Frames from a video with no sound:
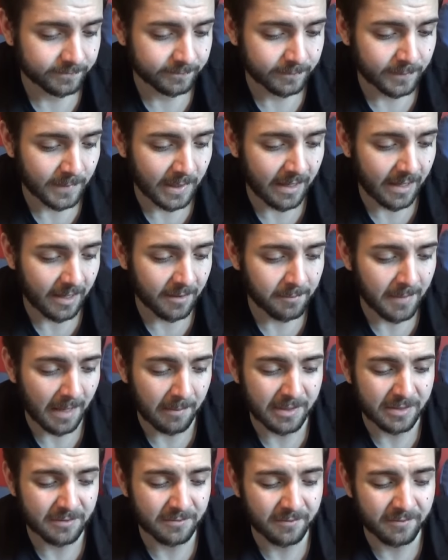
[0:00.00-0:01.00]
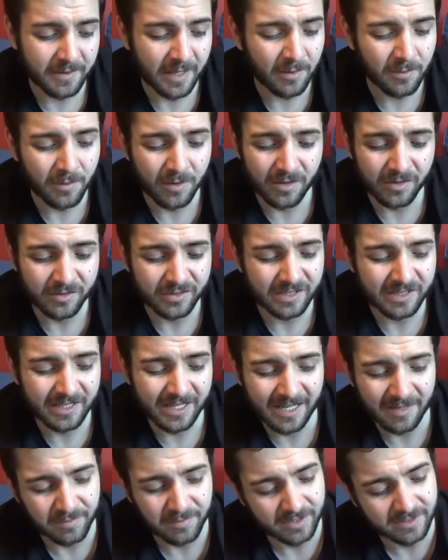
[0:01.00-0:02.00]
Yeah, maybe some Felwargs in
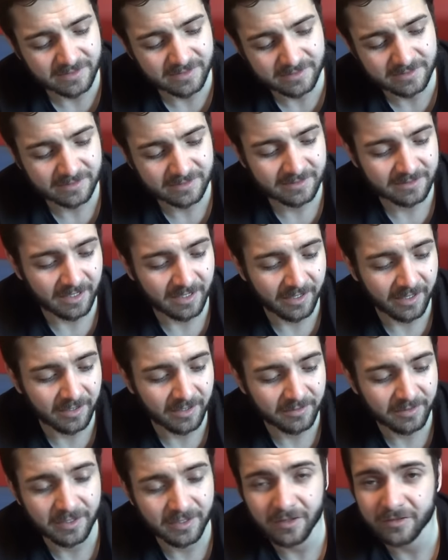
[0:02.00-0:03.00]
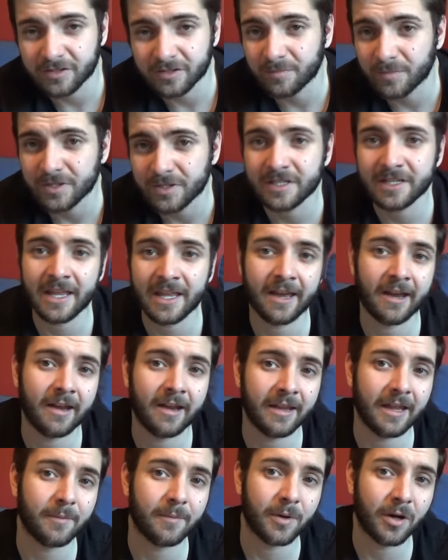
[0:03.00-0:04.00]
there, but I don't know, they're not so much there,
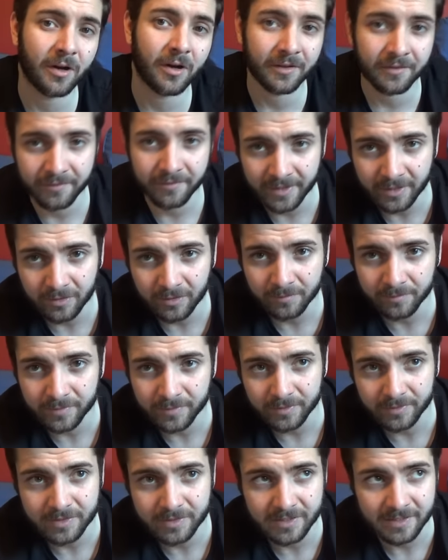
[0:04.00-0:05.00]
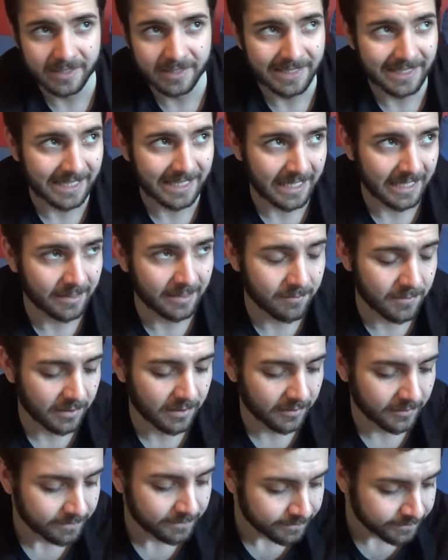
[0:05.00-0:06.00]
that part of the film, just themed.
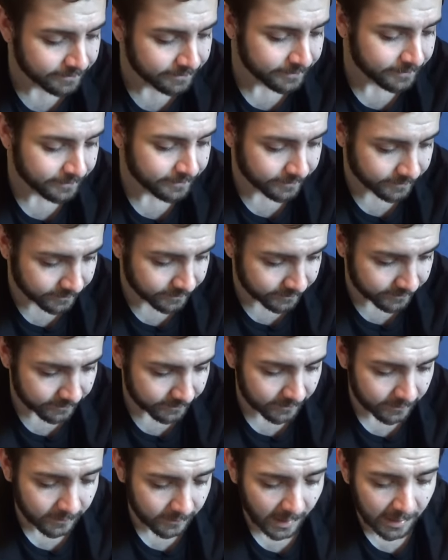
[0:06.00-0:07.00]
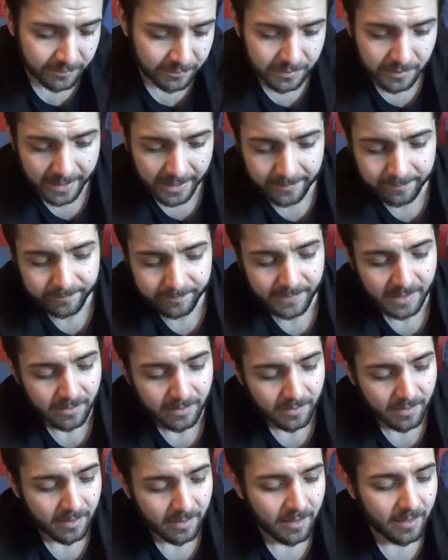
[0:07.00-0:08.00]
So yeah,
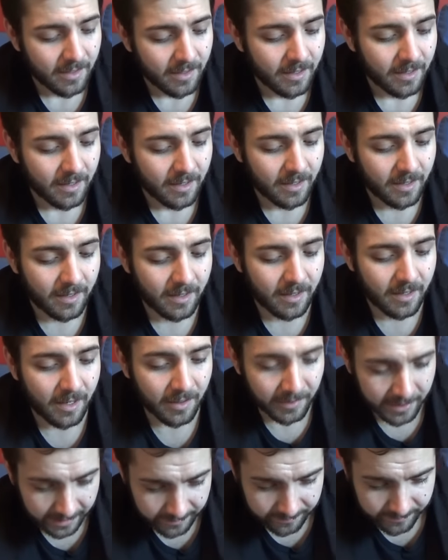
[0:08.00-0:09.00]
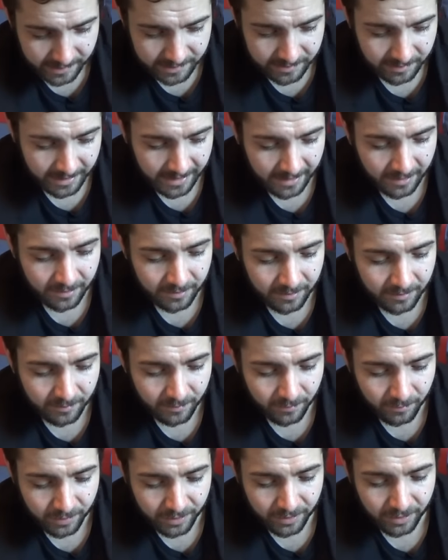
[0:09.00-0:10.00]
Okay, so then
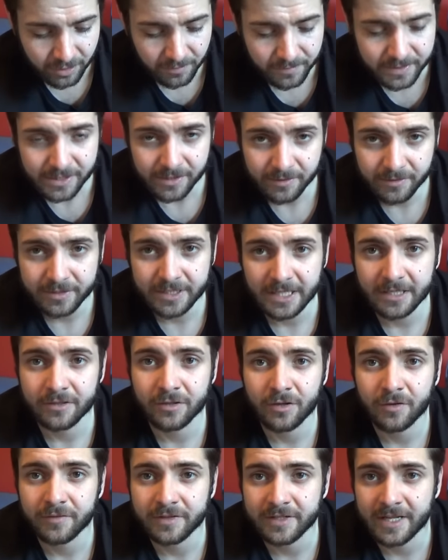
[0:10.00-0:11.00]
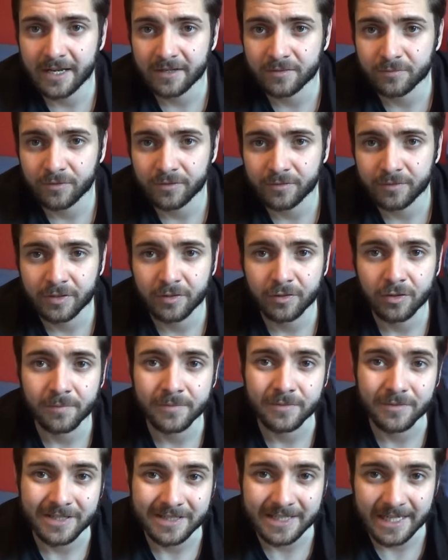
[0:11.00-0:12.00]
we're going to come on to another next one. We're going to come
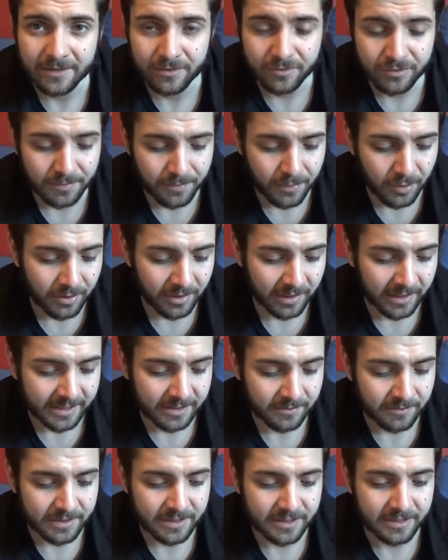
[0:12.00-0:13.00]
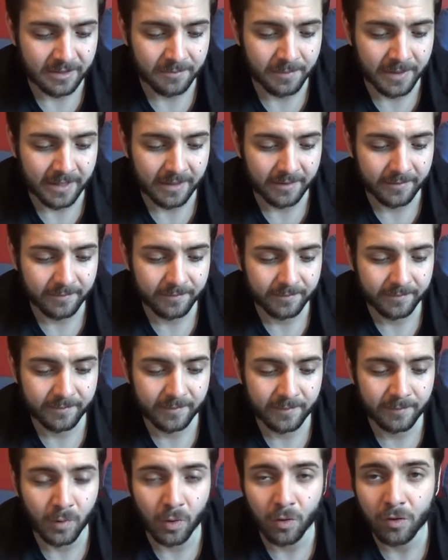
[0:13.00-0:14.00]
to a 600 point list, which is a bit
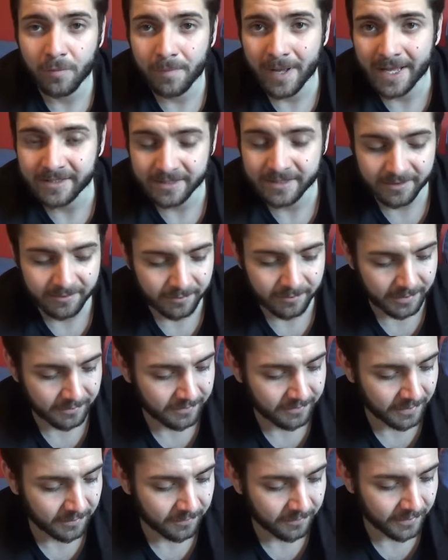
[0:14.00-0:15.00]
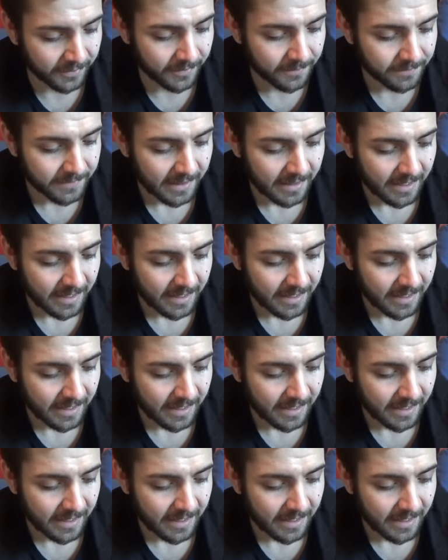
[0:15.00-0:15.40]
more competitive, a bit filthier.